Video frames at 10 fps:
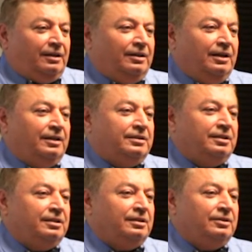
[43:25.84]
that
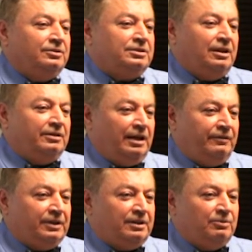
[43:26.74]
South
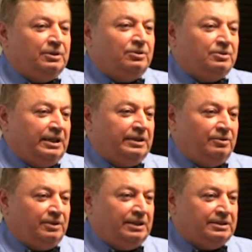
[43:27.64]
Africa will look like
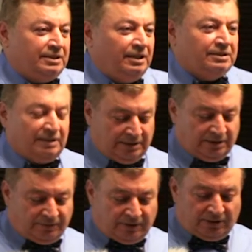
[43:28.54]
United States? I
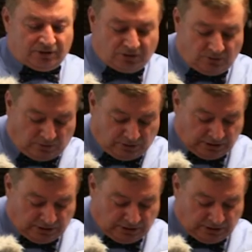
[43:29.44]
said, very soon.